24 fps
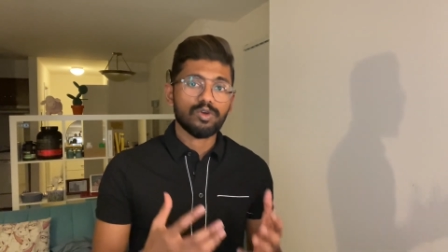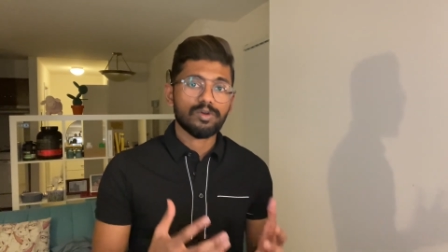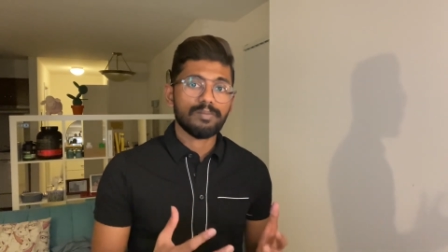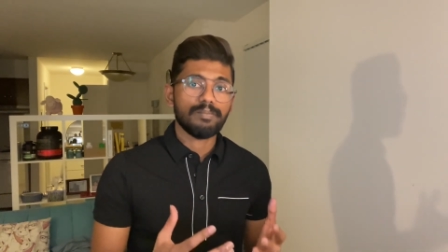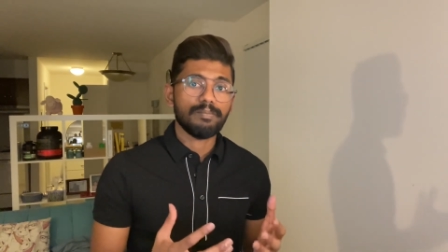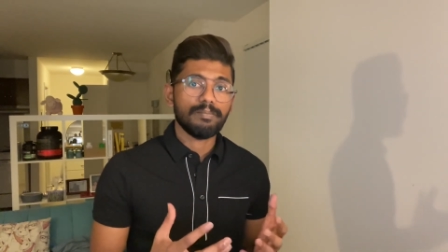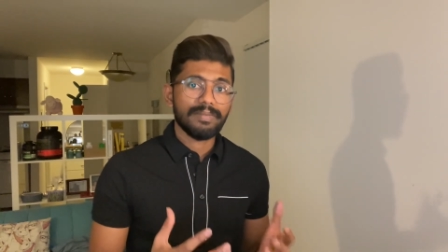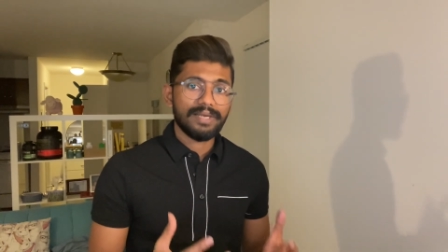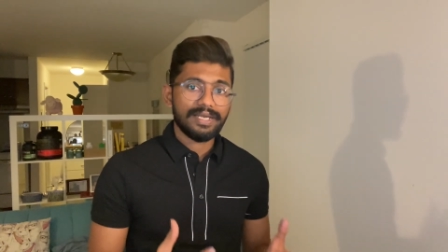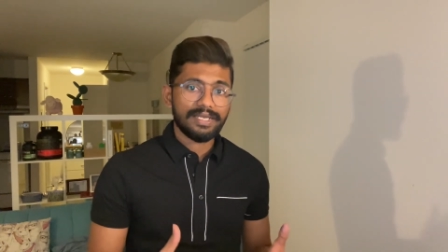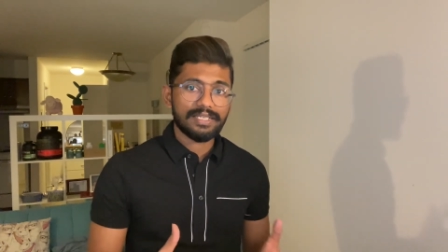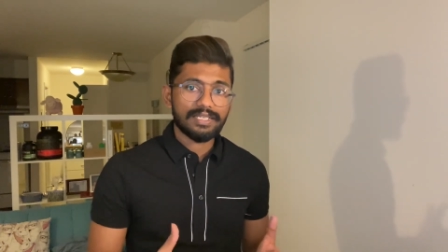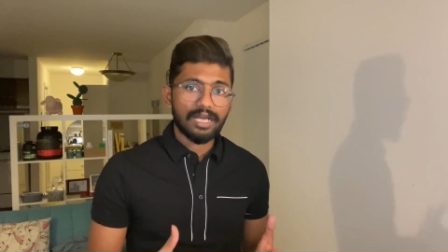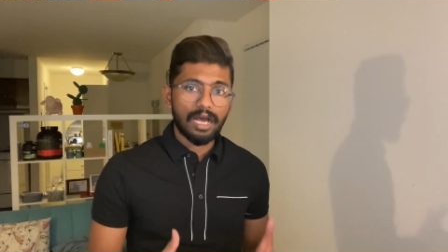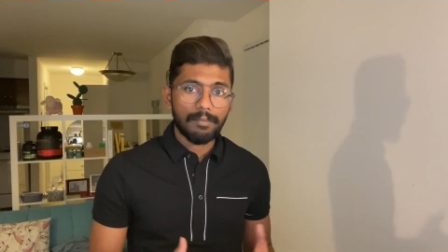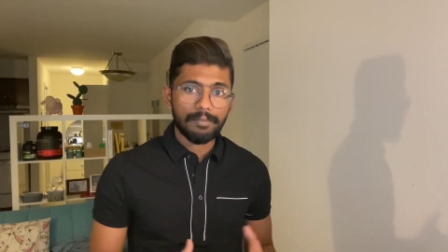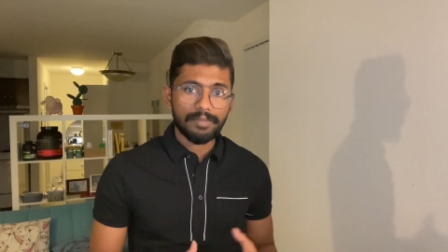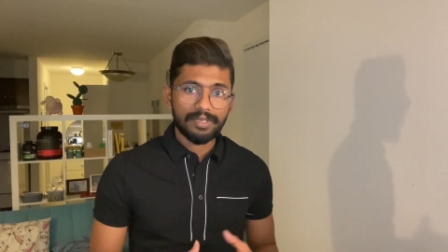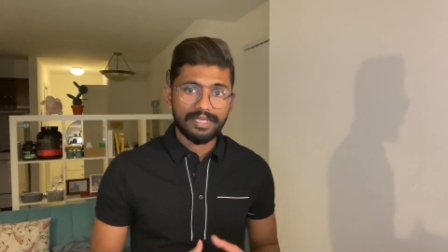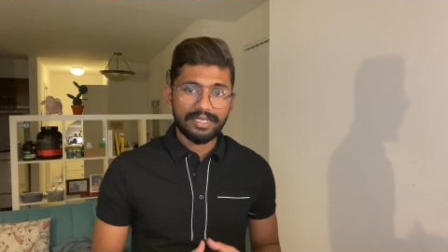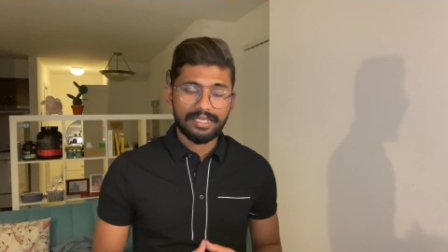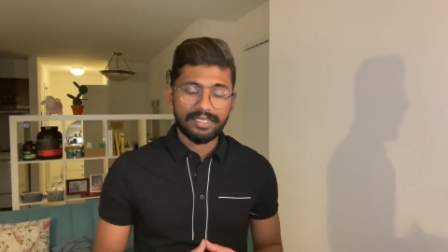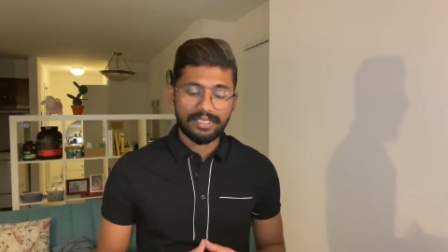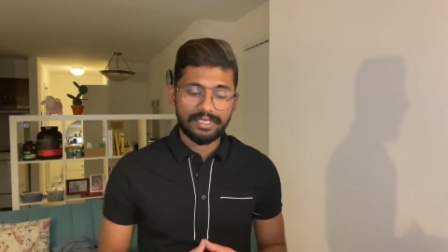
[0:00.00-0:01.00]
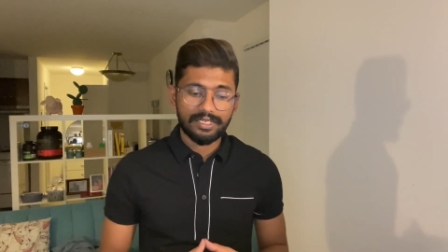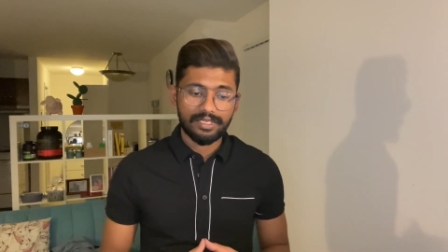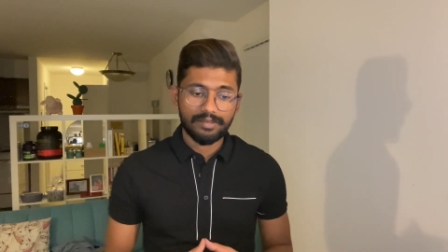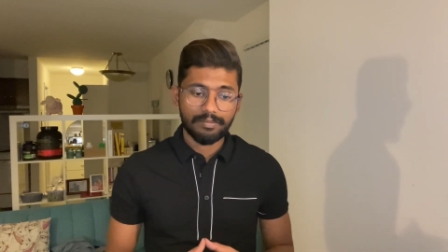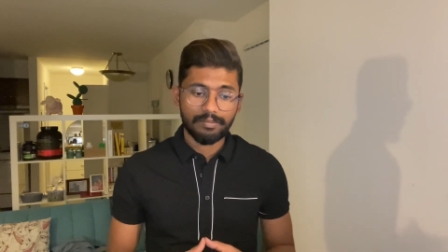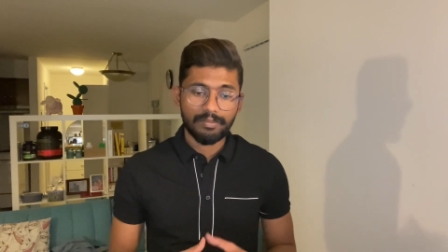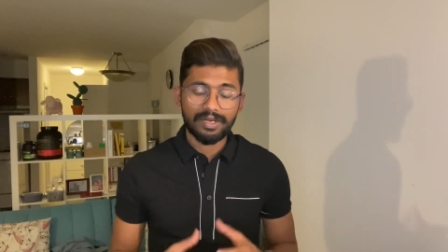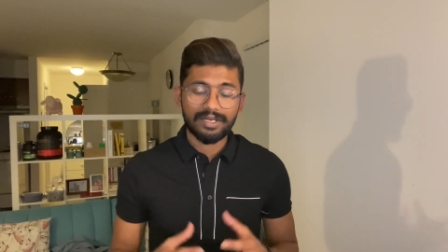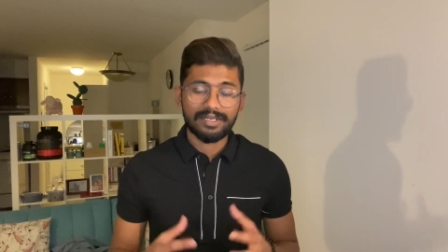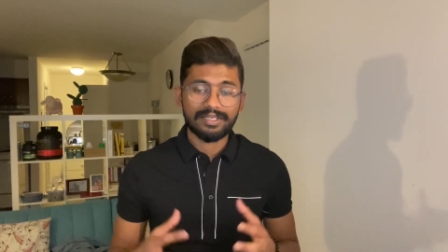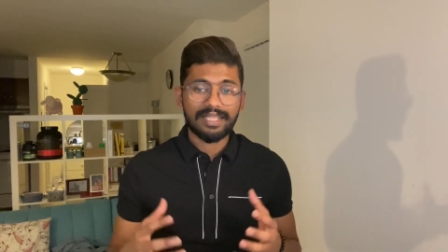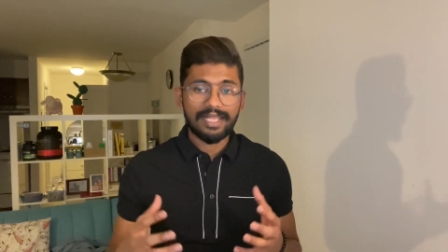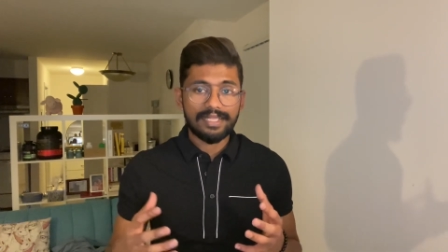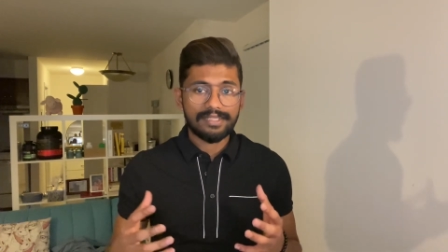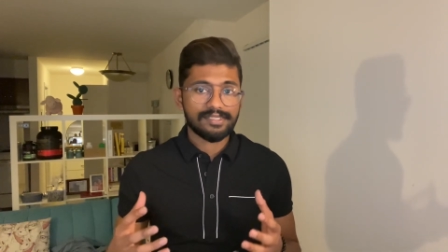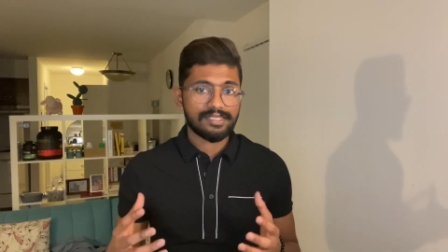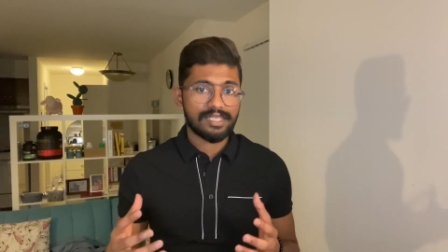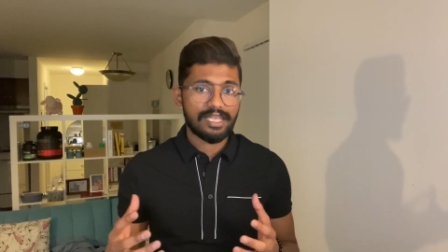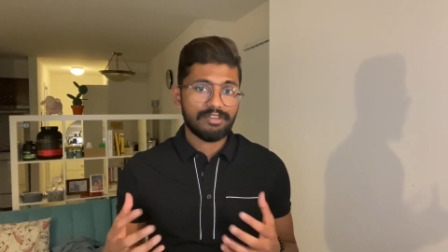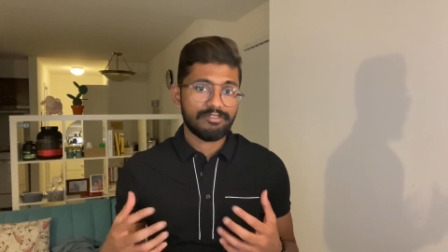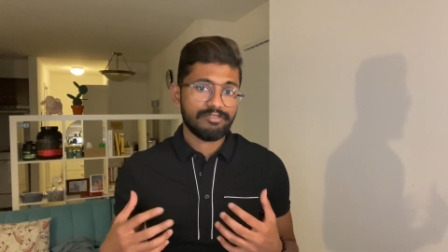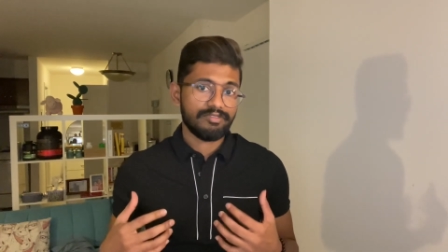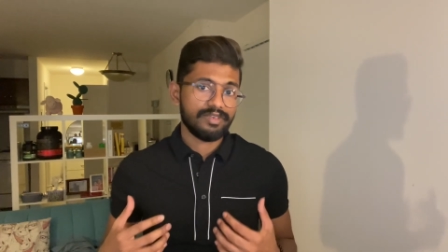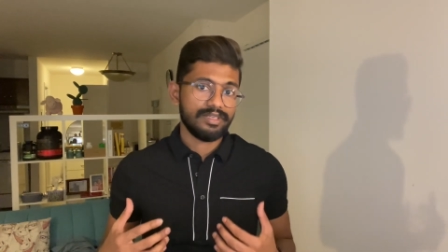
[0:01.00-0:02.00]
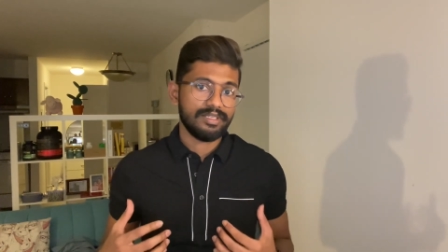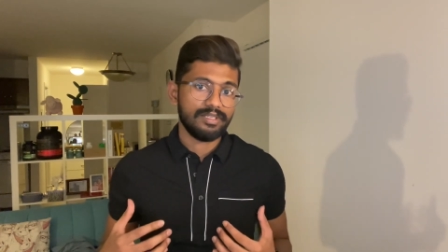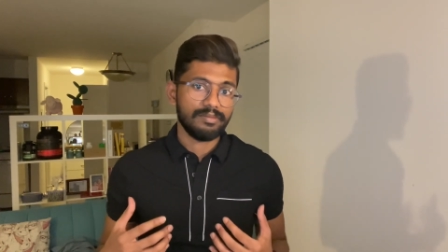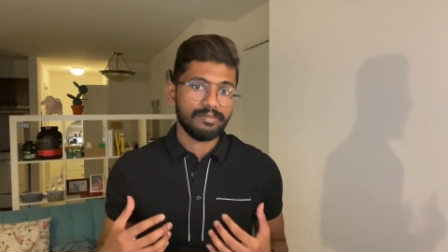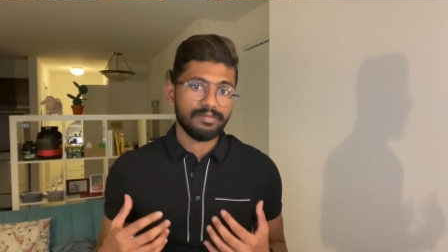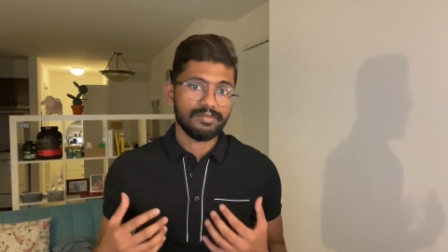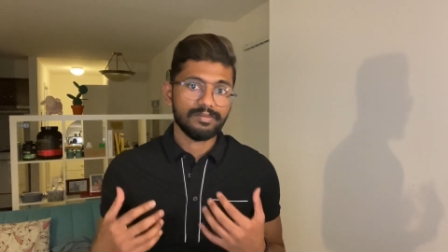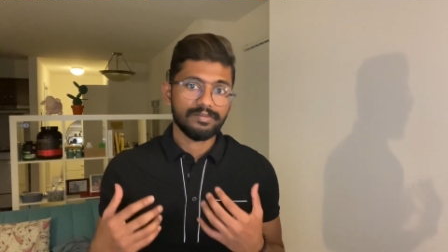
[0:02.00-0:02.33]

male dominated, but that's, I feel,